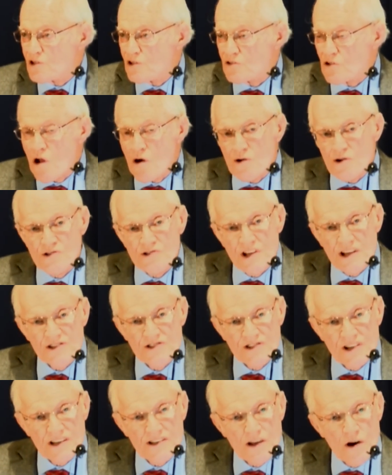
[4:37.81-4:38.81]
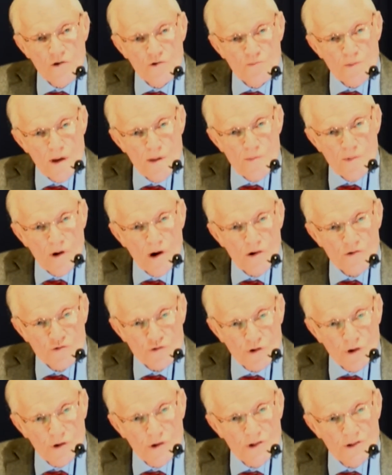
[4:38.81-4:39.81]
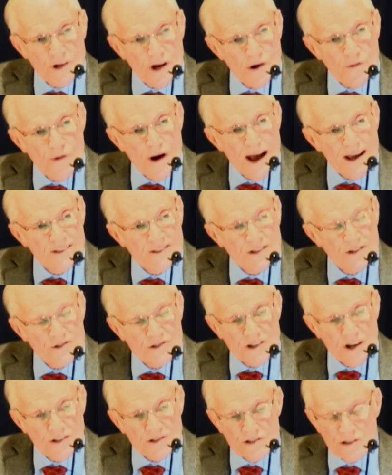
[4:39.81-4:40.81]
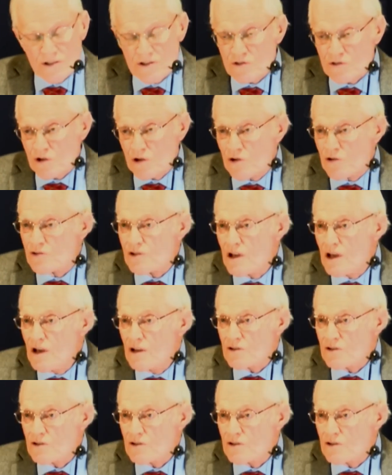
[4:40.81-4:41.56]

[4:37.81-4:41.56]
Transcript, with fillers: as long as they see those people are true and they're right, they're teaching the truth,